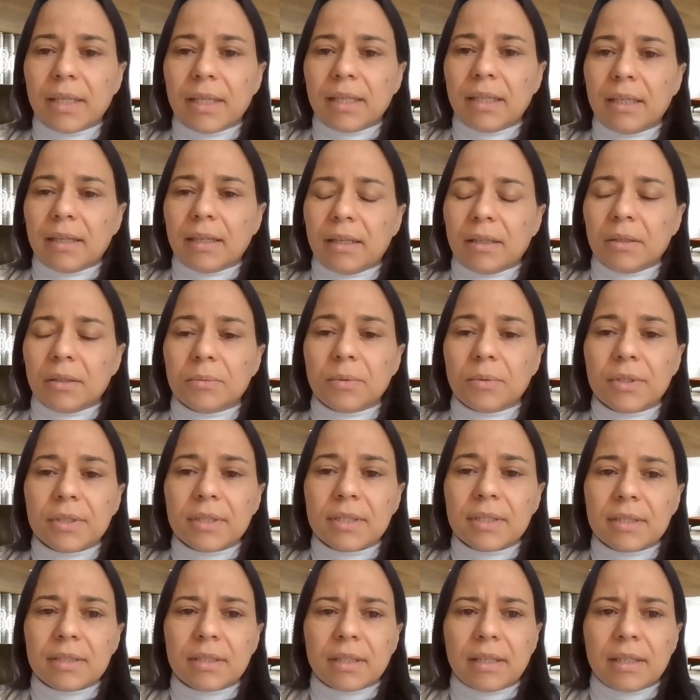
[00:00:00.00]
I
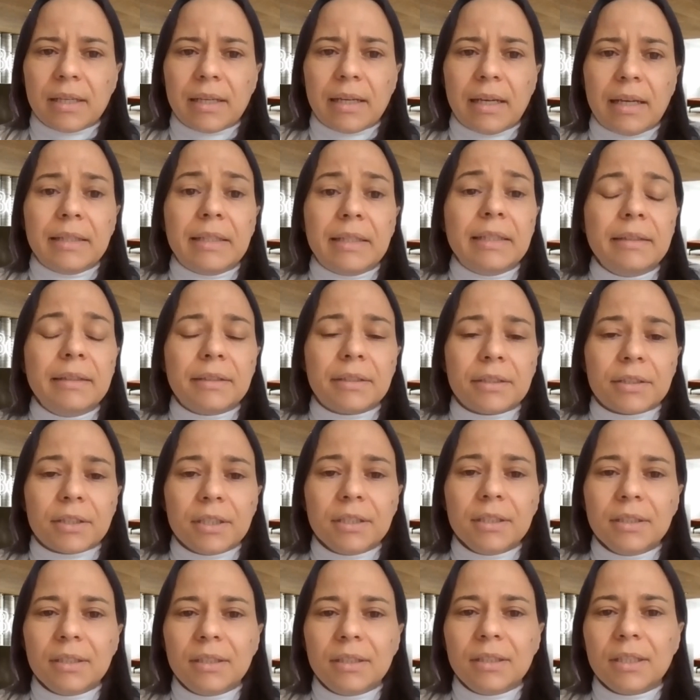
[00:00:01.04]
was an
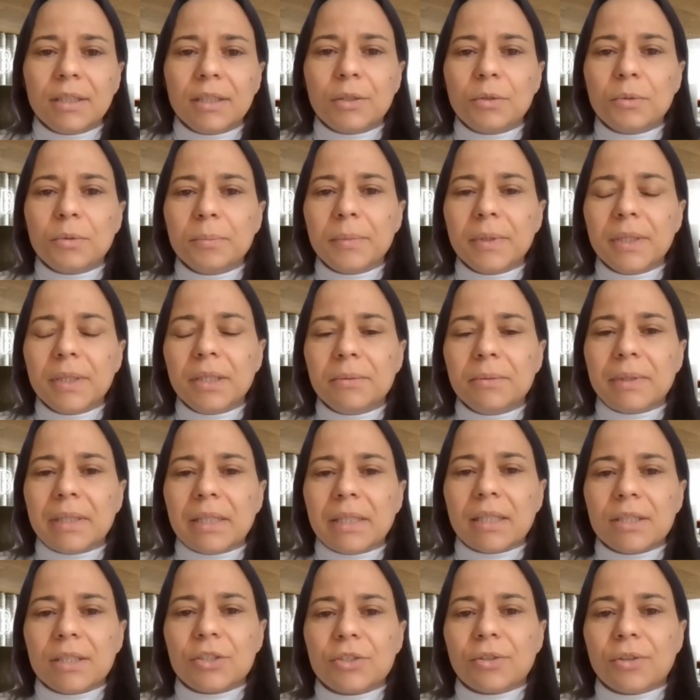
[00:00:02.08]
intern in the company when
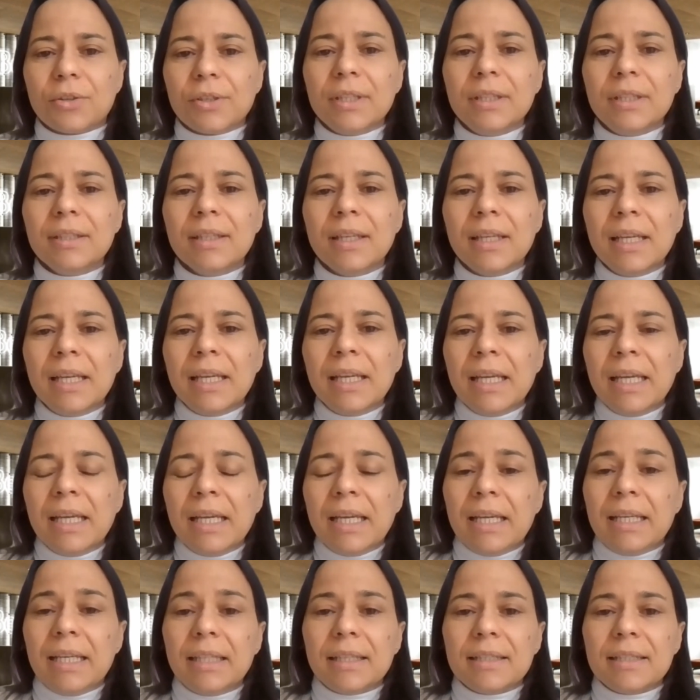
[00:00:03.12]
I joined,
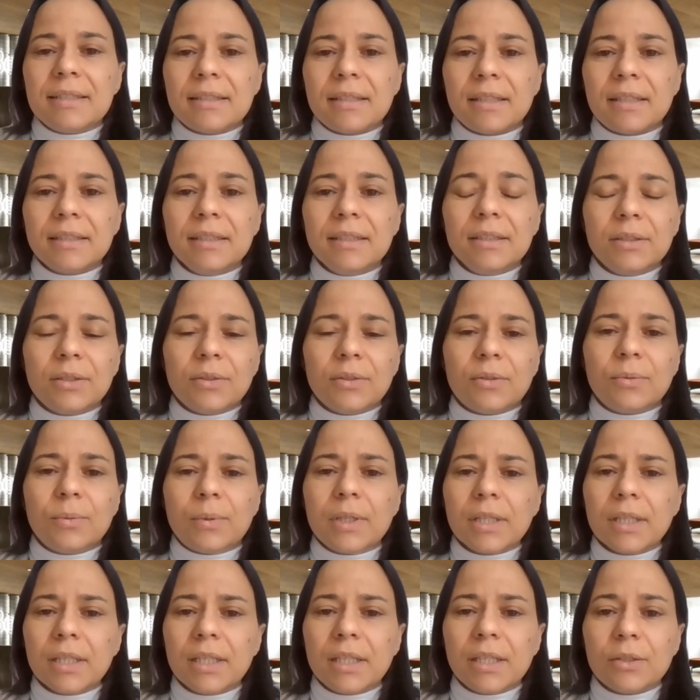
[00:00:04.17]
and I started
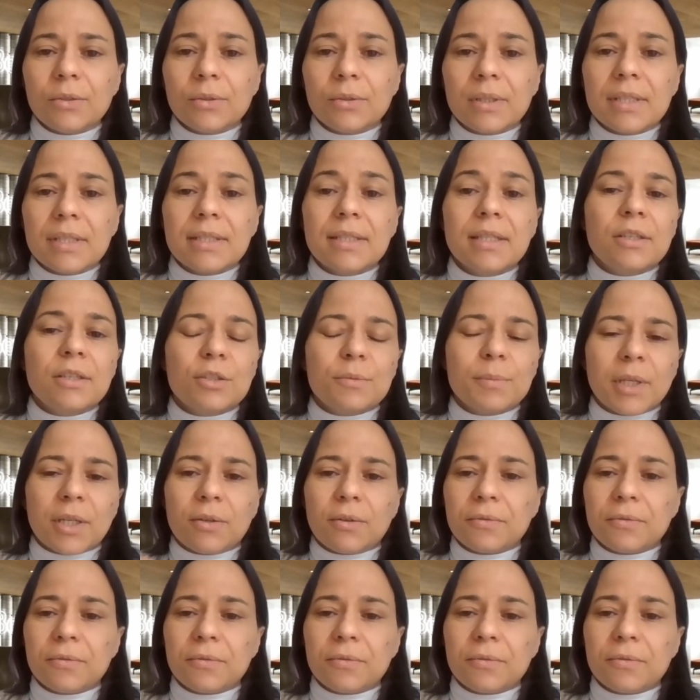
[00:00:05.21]
working on the sales back